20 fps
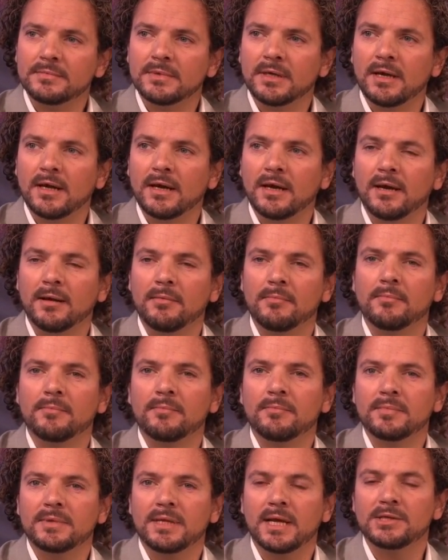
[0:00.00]
Um,
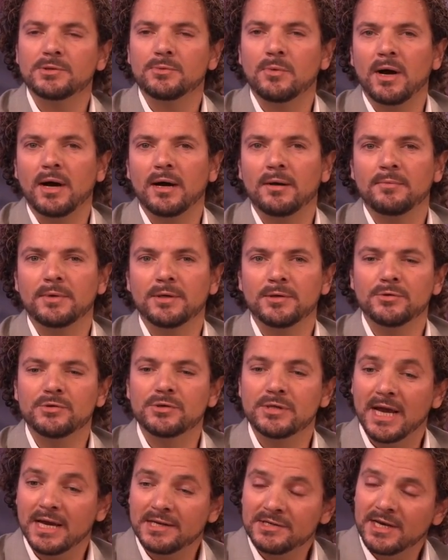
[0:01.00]
that's why we use
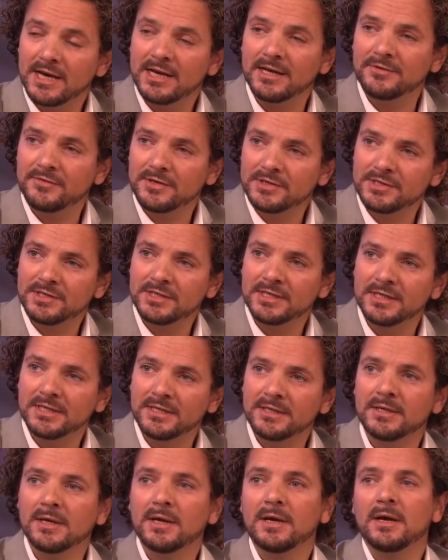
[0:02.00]
less electricity.